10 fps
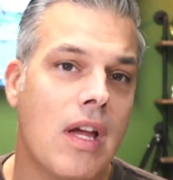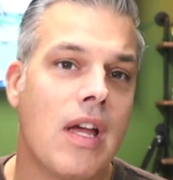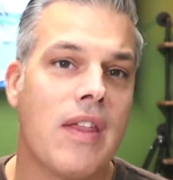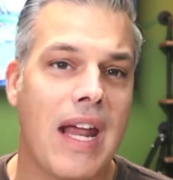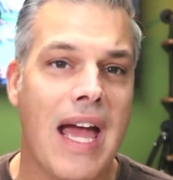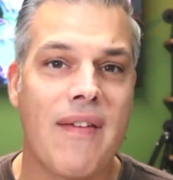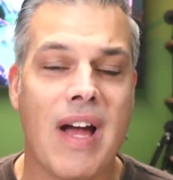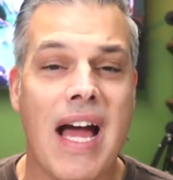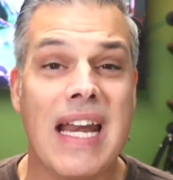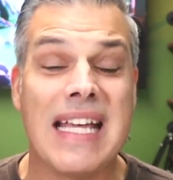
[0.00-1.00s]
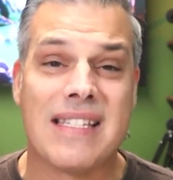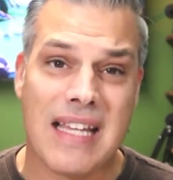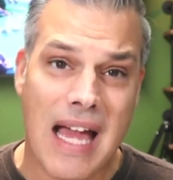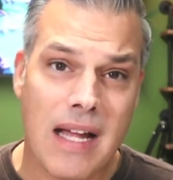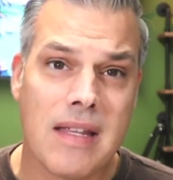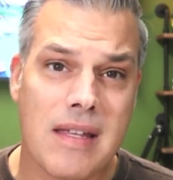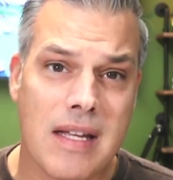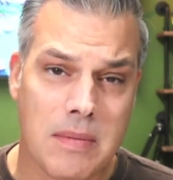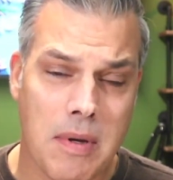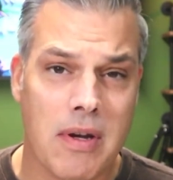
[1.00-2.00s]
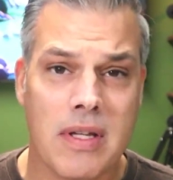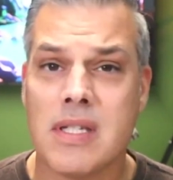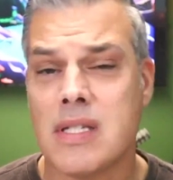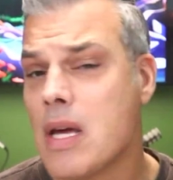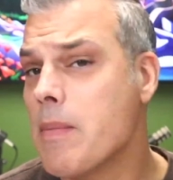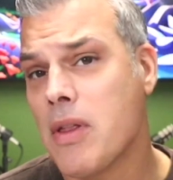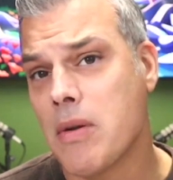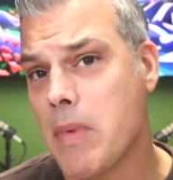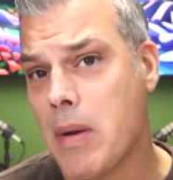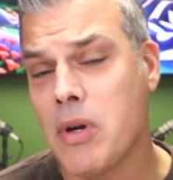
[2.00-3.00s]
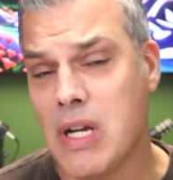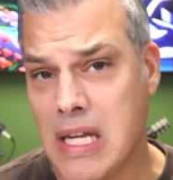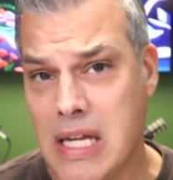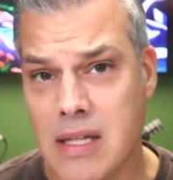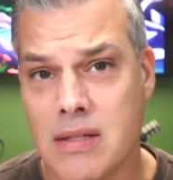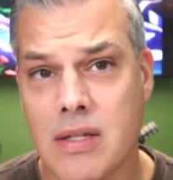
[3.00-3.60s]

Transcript: that have got exactly the experience that some other member needs.